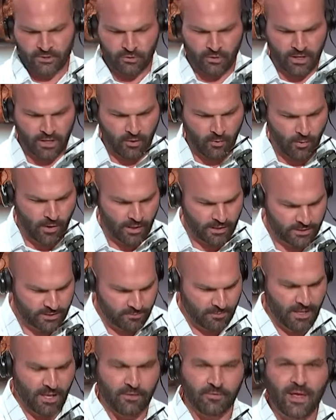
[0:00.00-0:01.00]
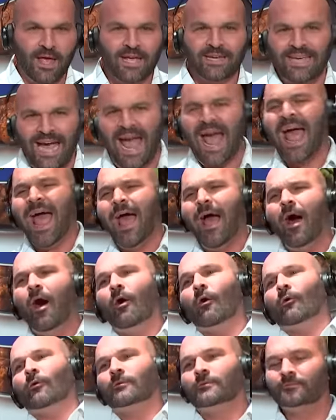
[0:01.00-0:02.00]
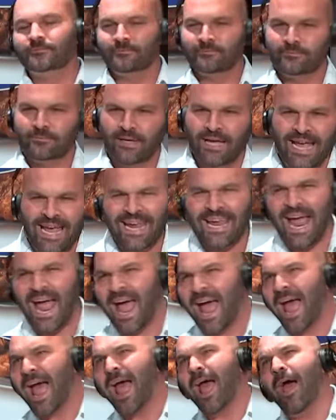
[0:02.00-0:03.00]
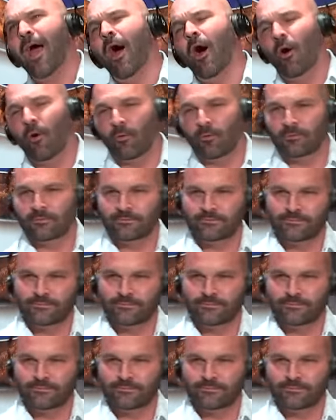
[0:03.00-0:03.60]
Tre'Quan Smith. Go! He go!